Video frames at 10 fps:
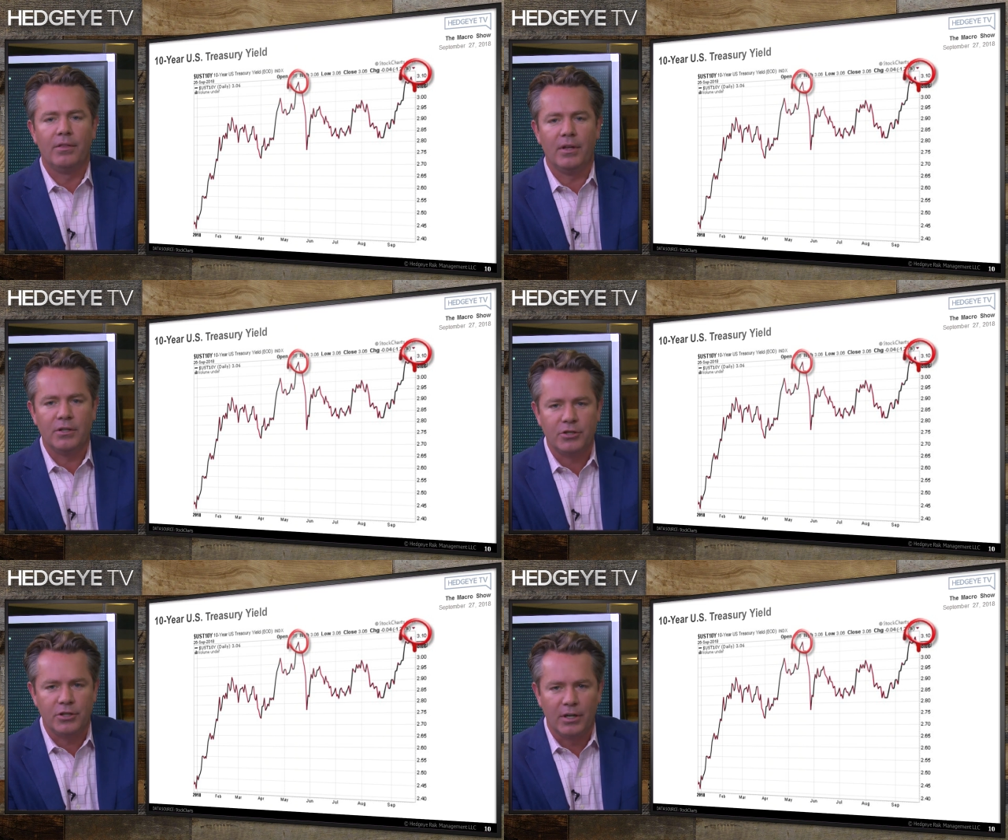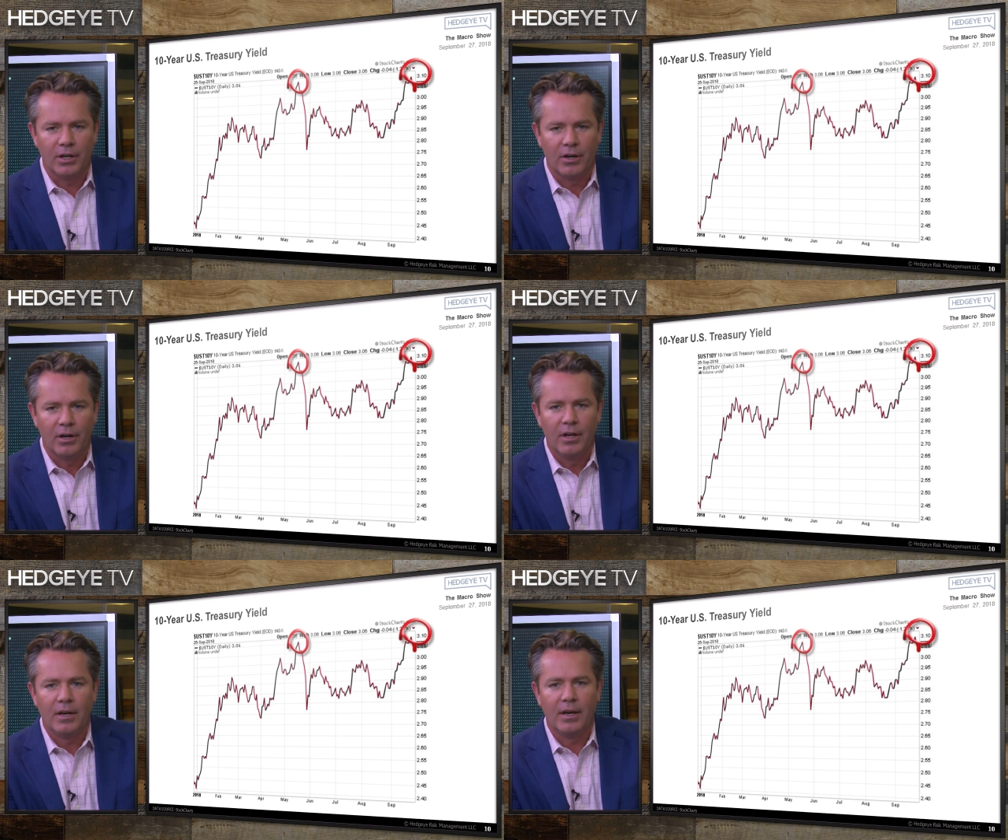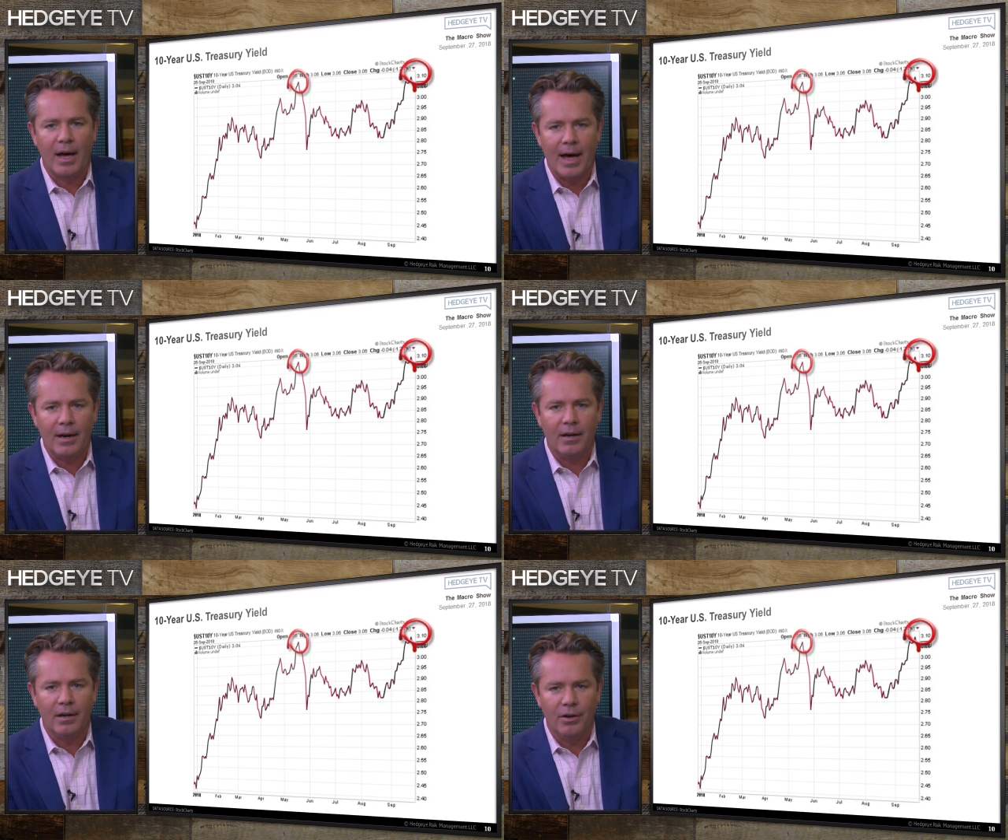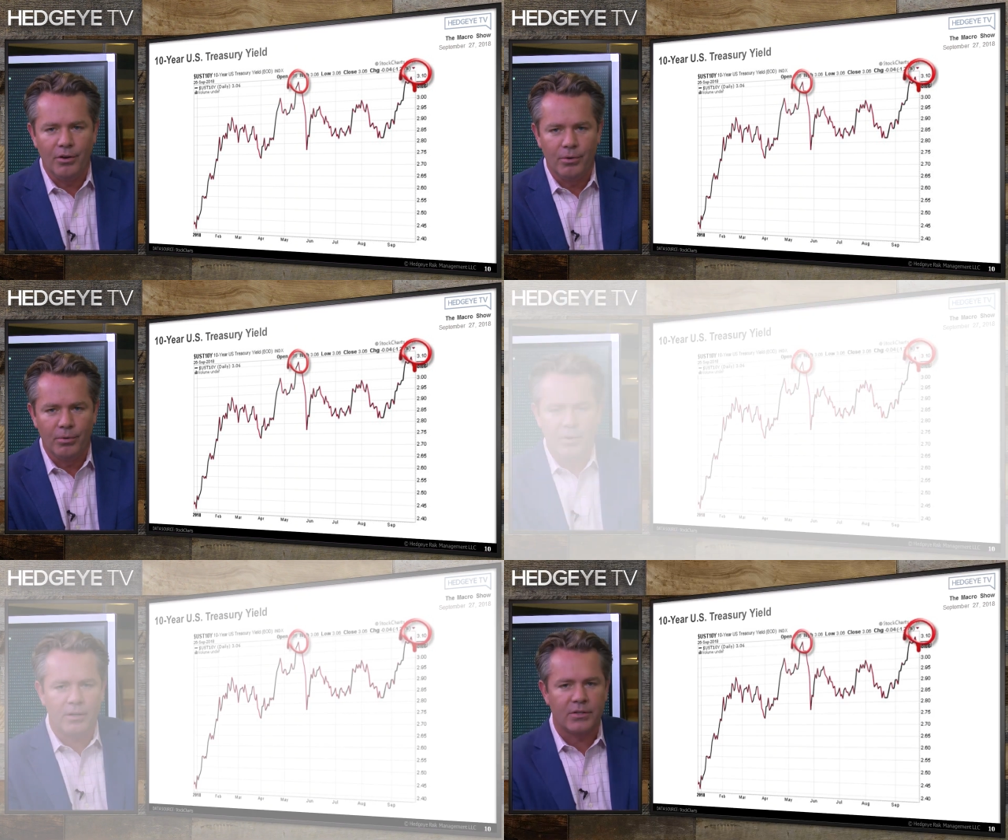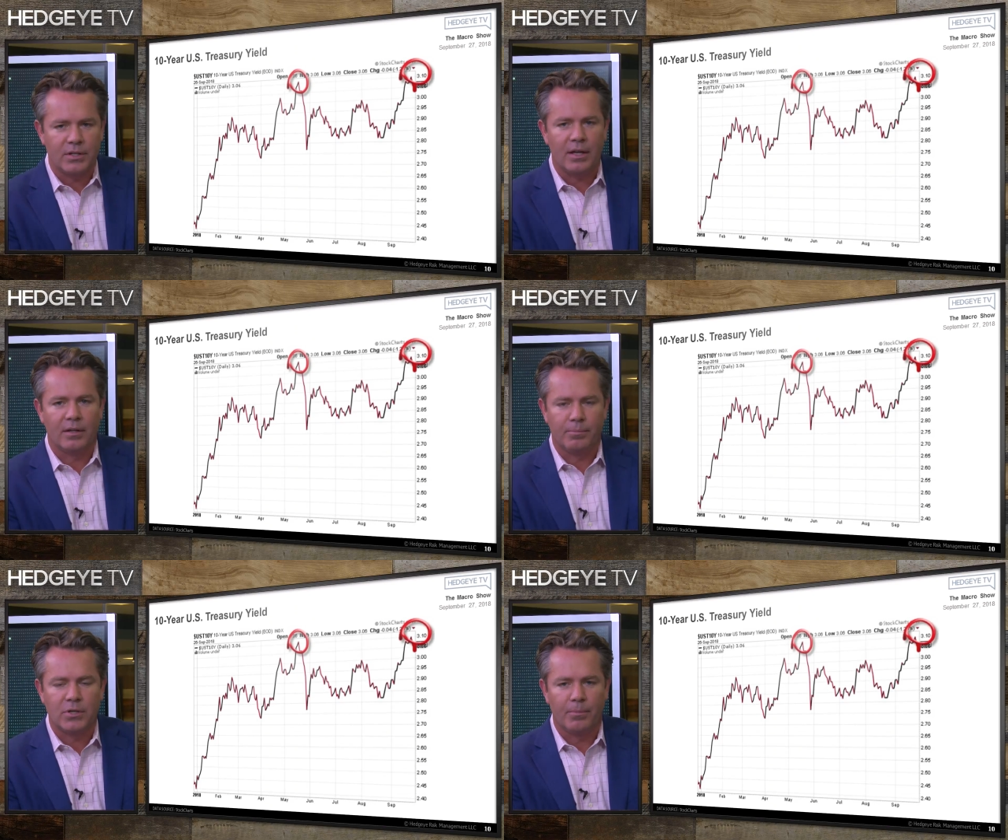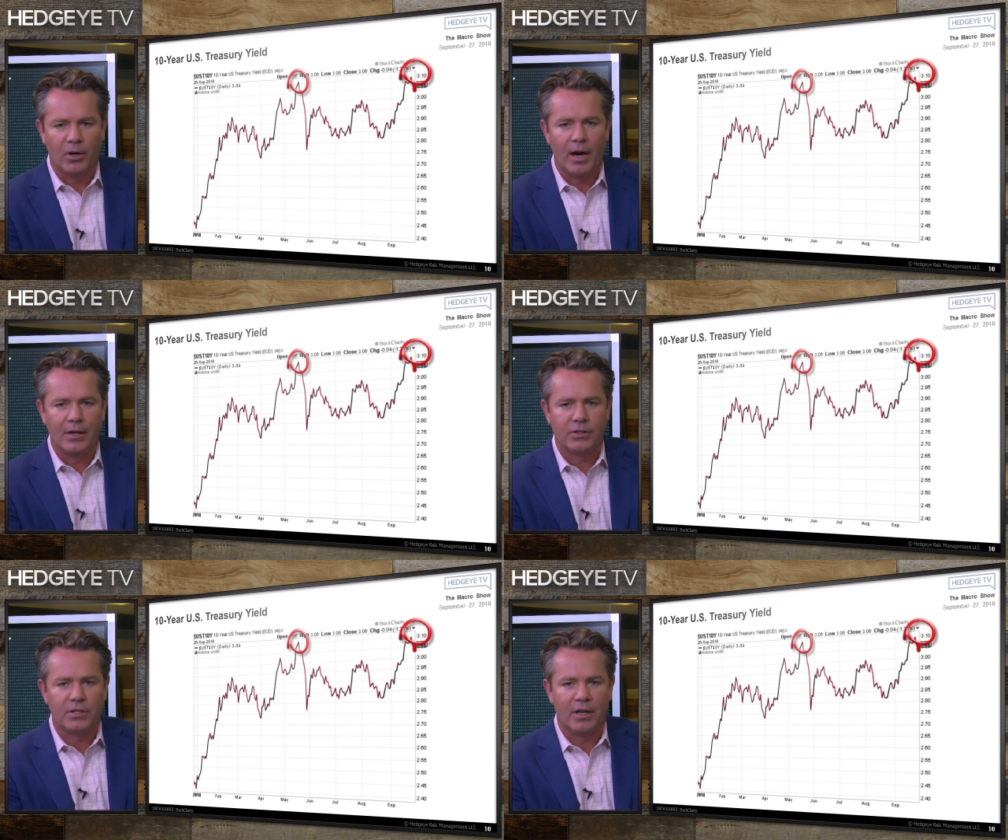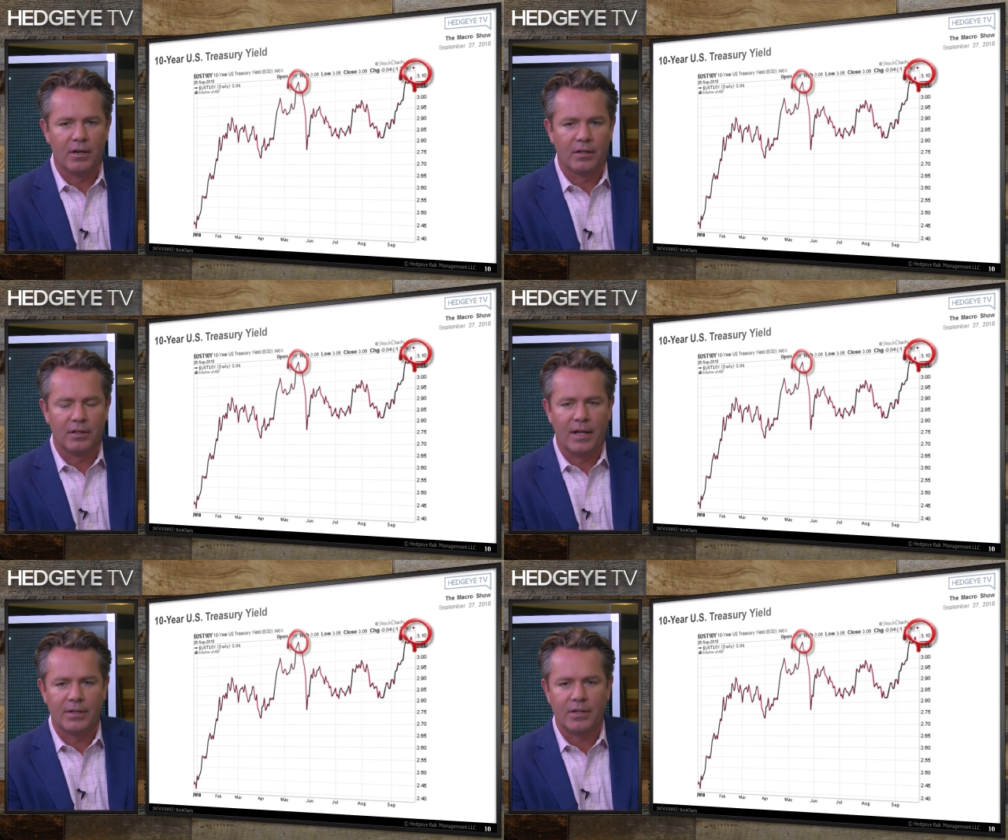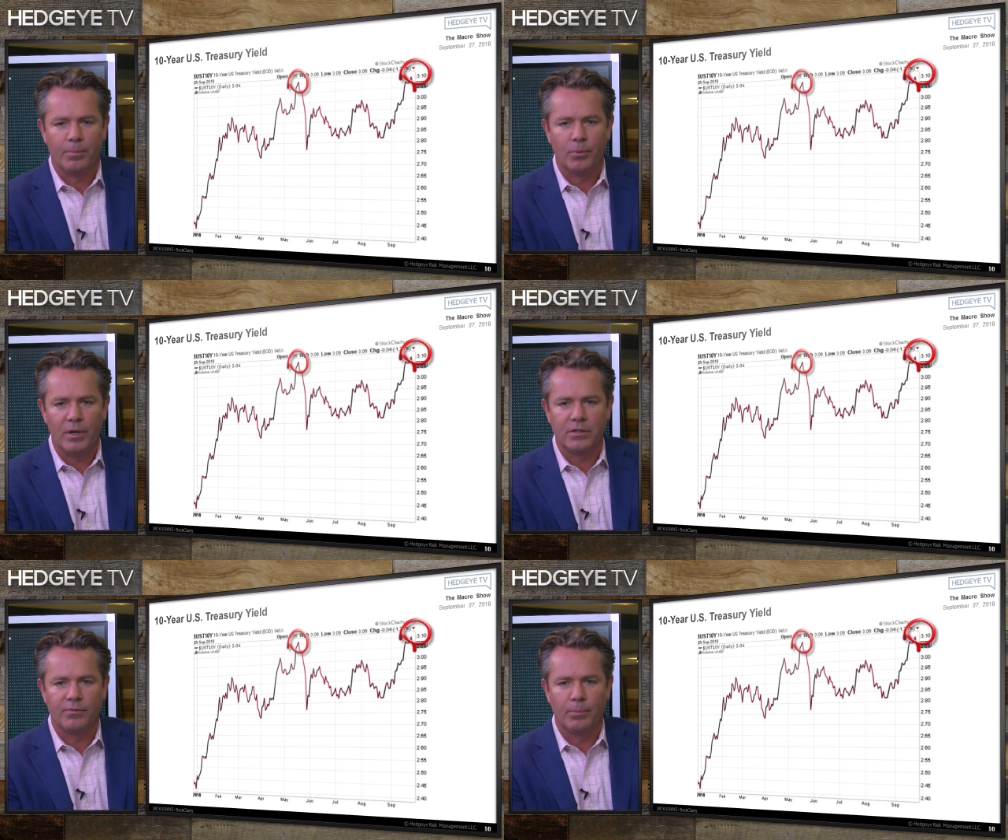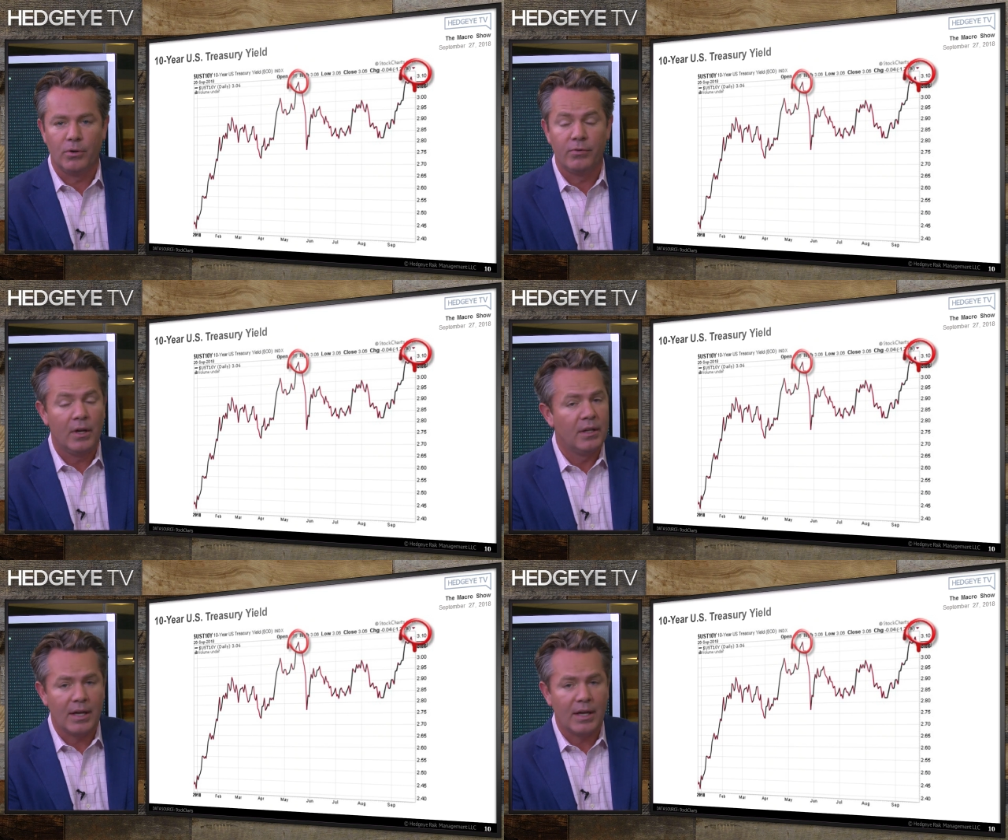this year. Not new. I understand that some are agitated on the last couple weeks of a move.